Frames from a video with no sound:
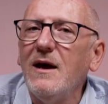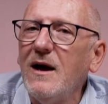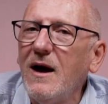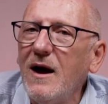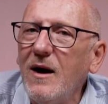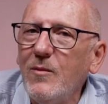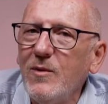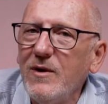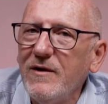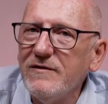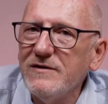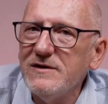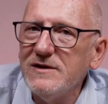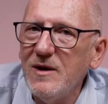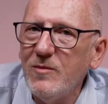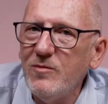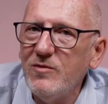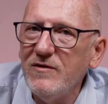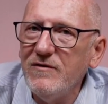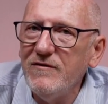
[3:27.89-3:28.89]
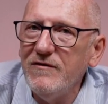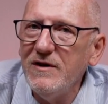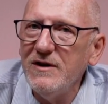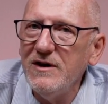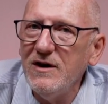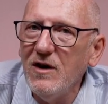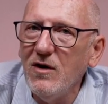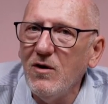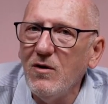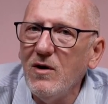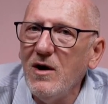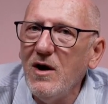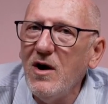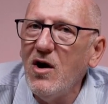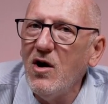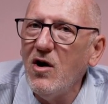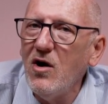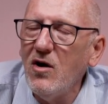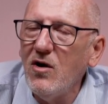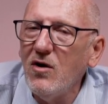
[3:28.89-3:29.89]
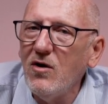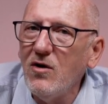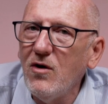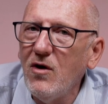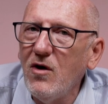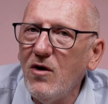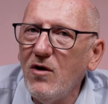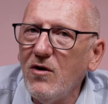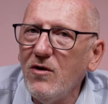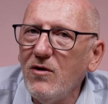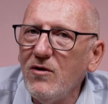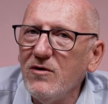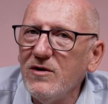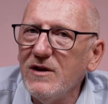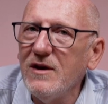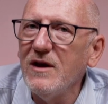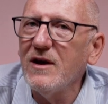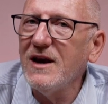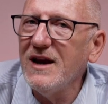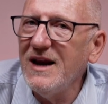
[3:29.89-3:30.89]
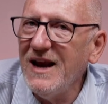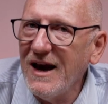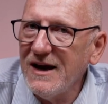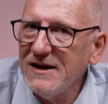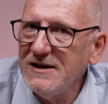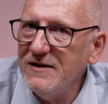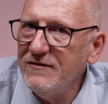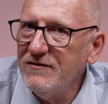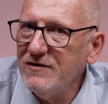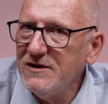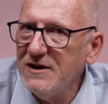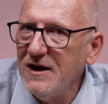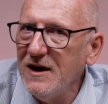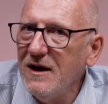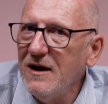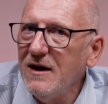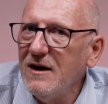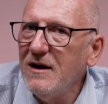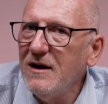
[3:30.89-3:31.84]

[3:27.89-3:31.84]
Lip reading: And we have a separate video on the connectivity